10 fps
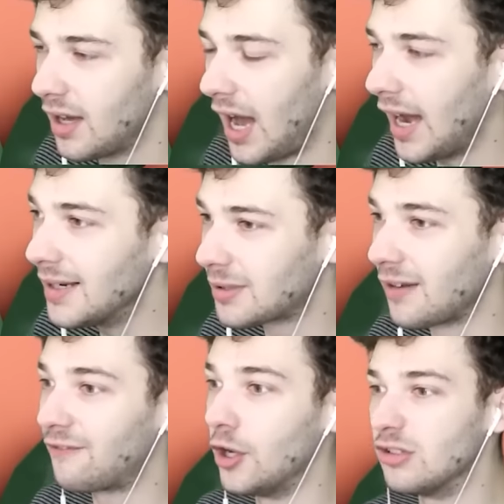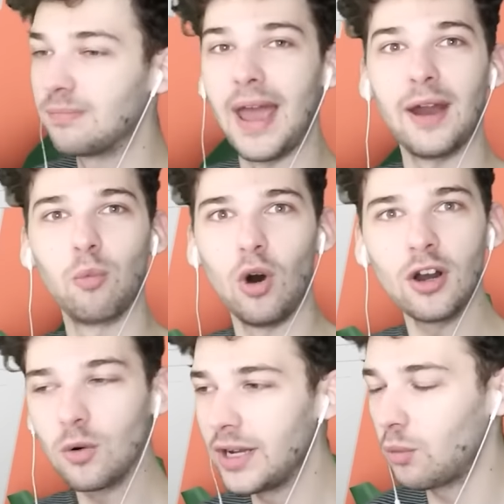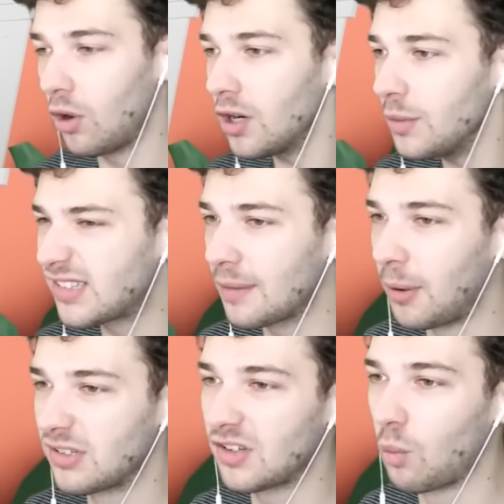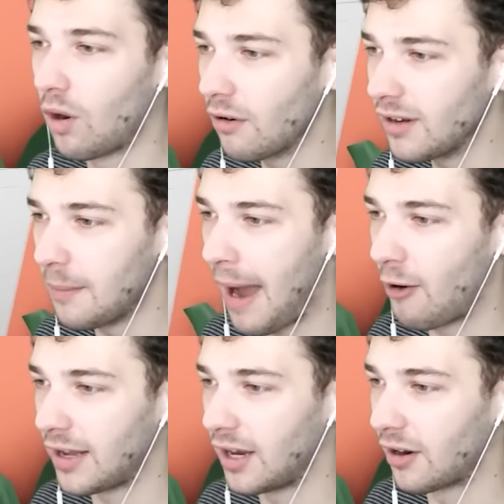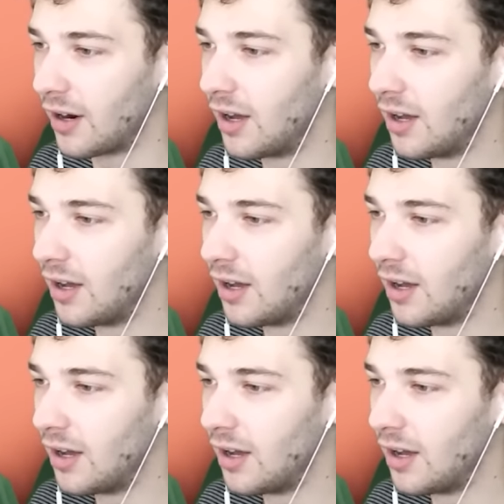I am confused, man. What are we, what are we supposed to worry about here?